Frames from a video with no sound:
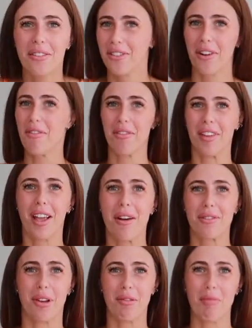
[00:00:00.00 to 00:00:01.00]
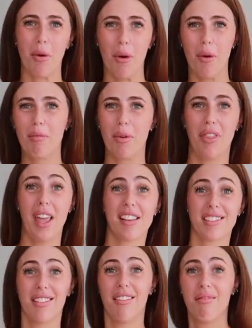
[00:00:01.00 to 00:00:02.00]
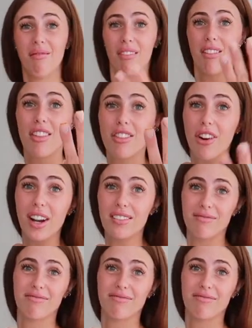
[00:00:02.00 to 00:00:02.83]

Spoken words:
for everything else I've bought, but this, 3.